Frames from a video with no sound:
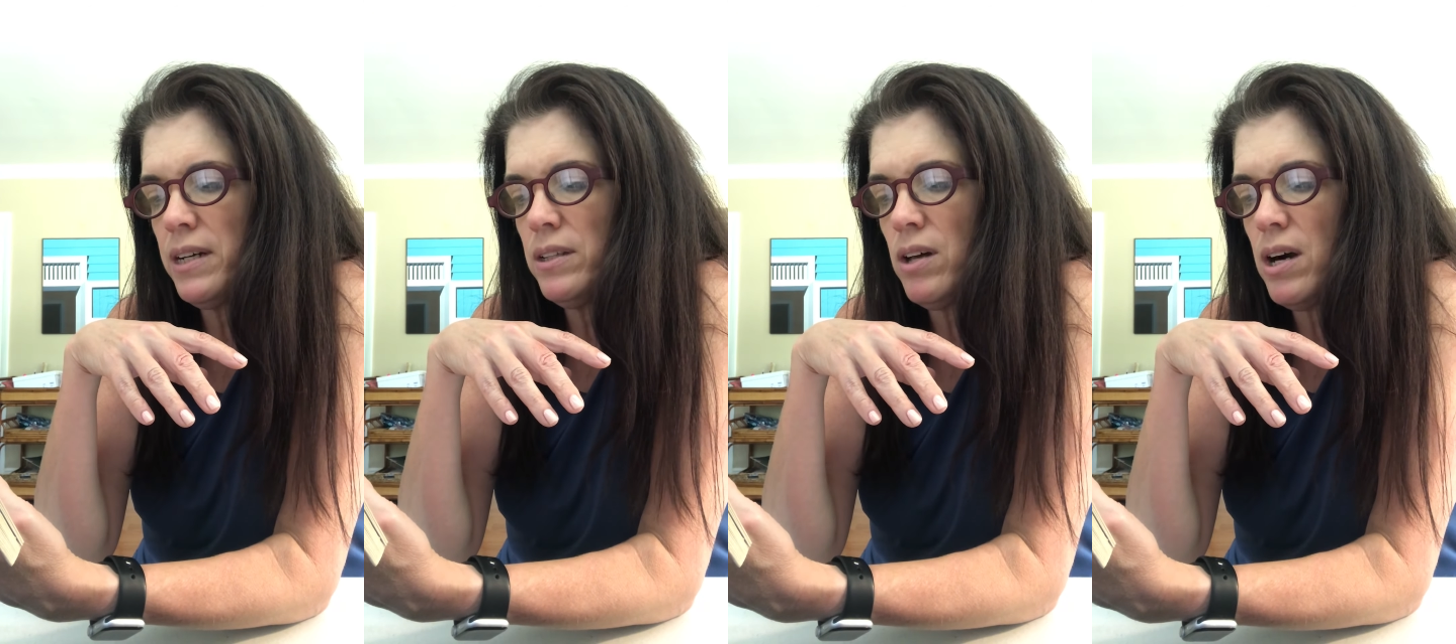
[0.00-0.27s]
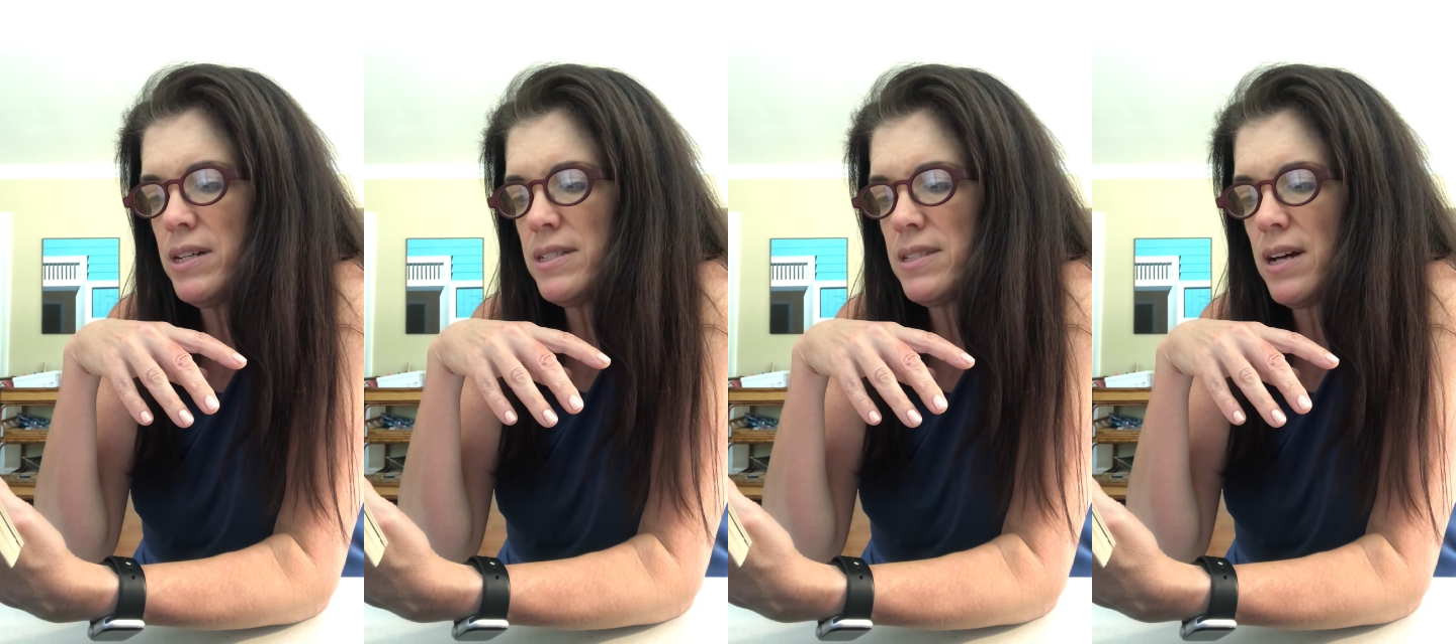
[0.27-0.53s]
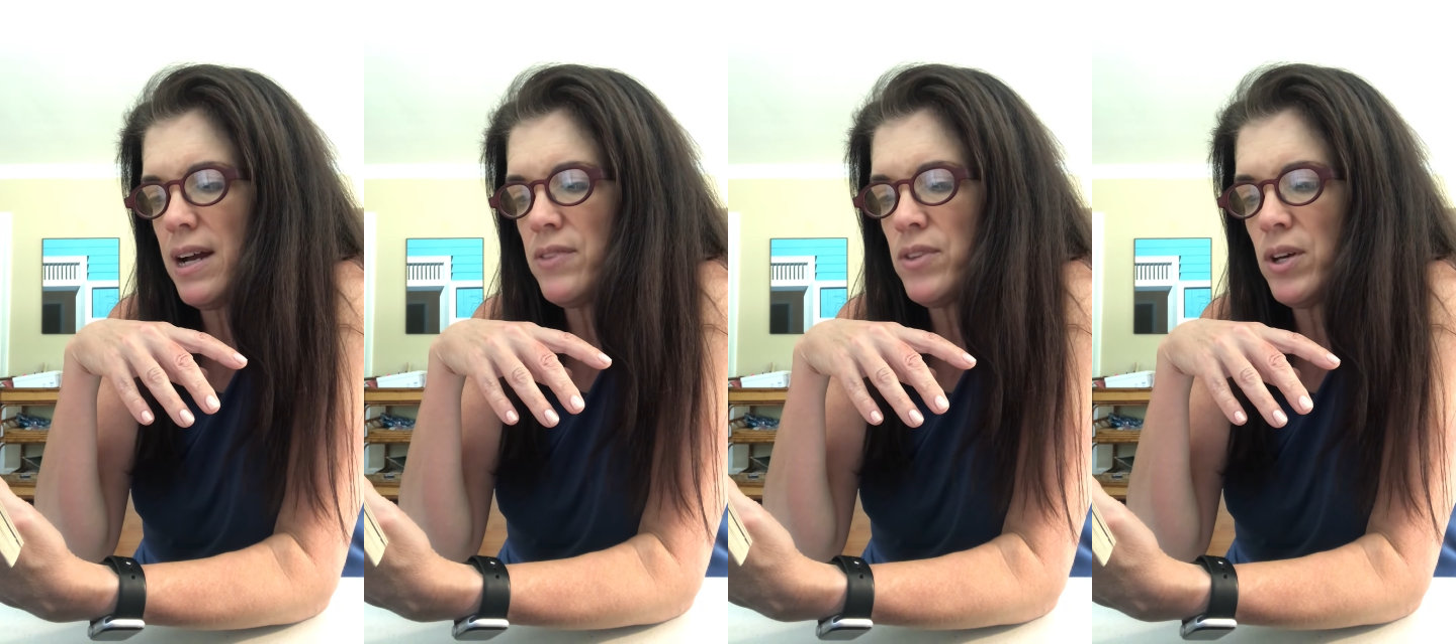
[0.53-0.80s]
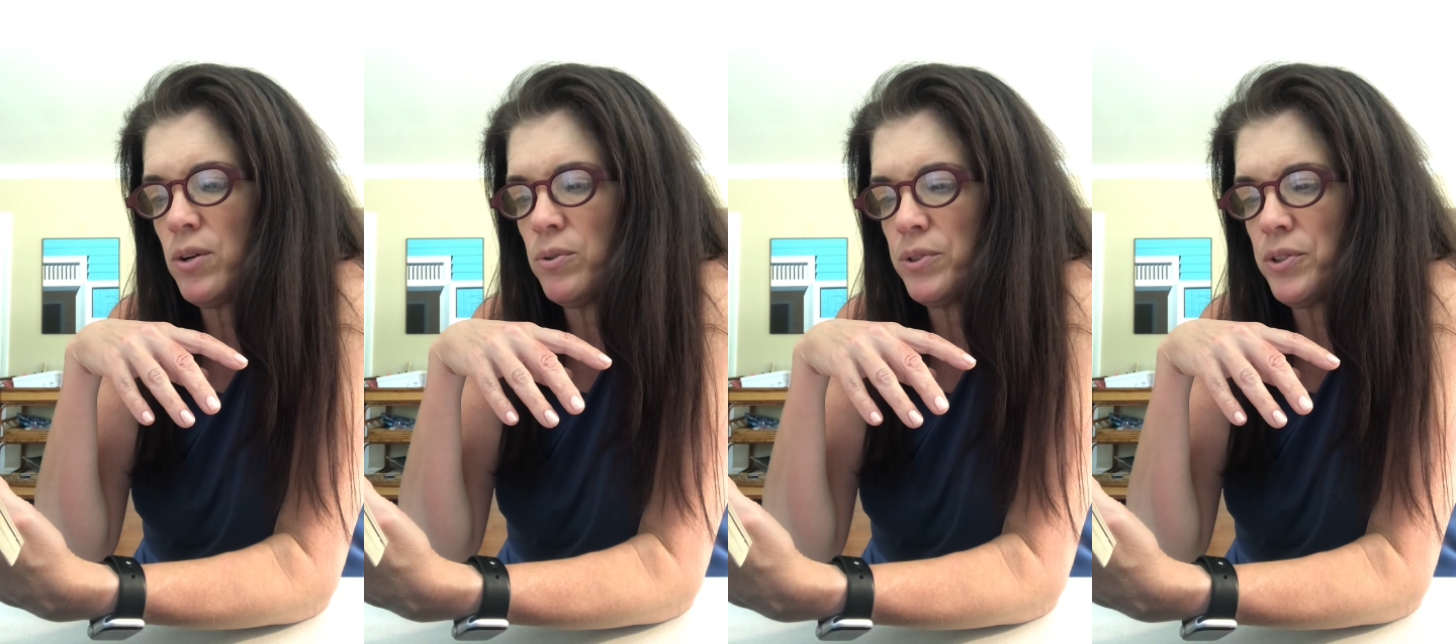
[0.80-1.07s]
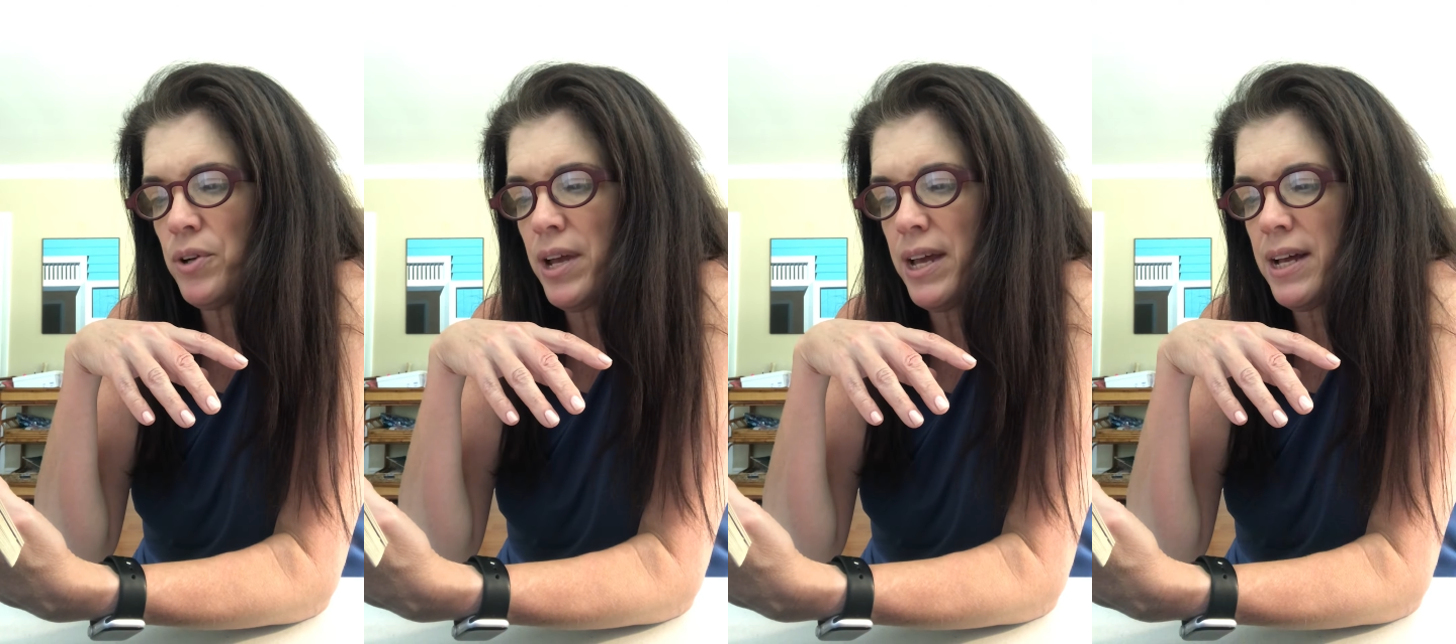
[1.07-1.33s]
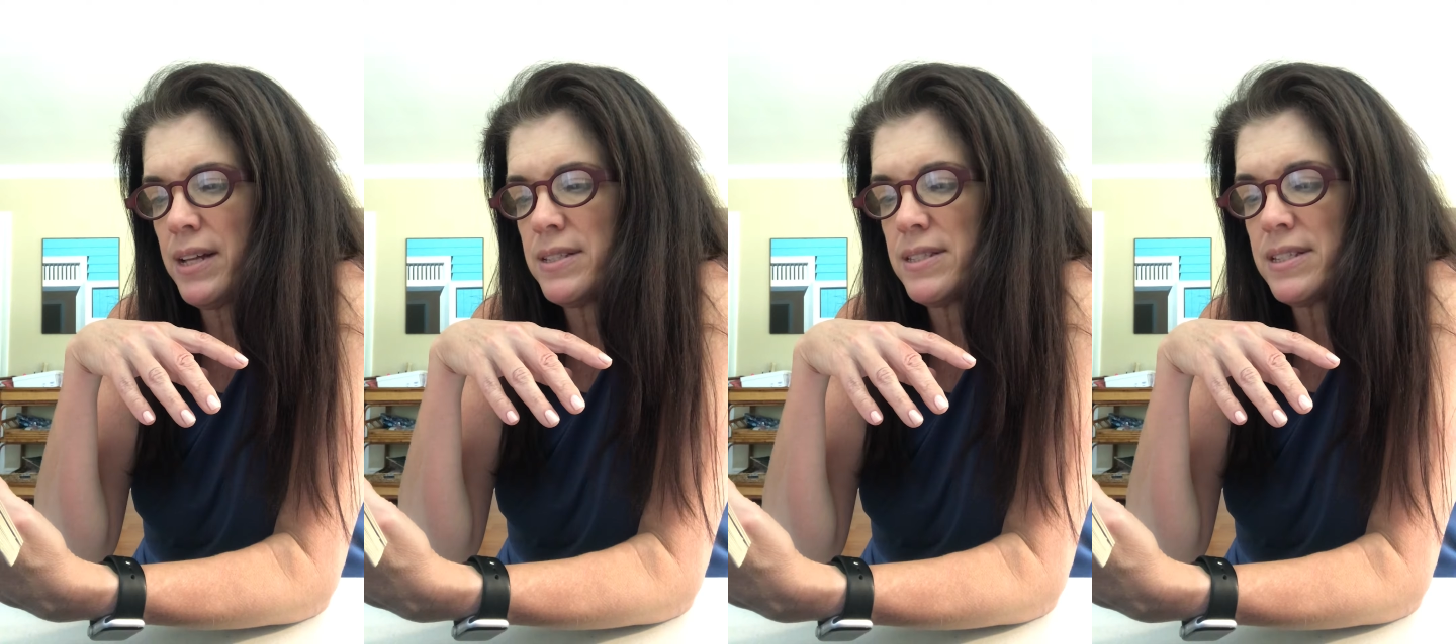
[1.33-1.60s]
alongside the older
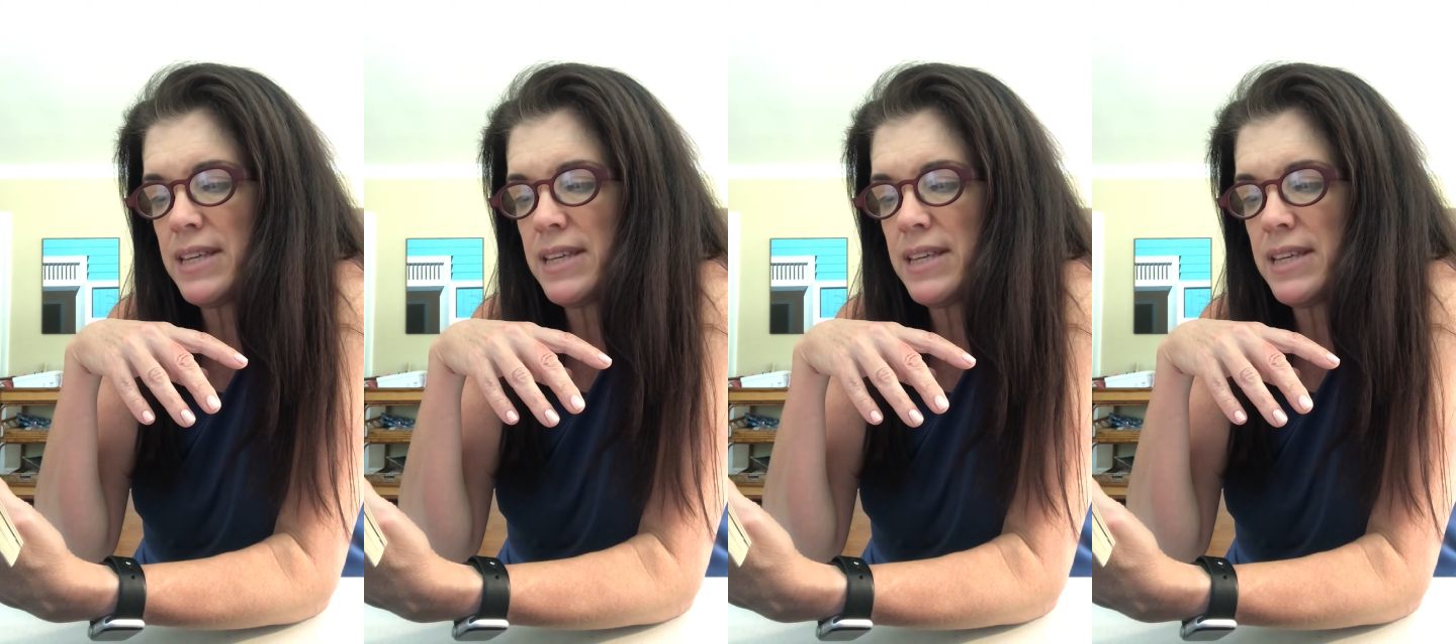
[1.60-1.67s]
hands,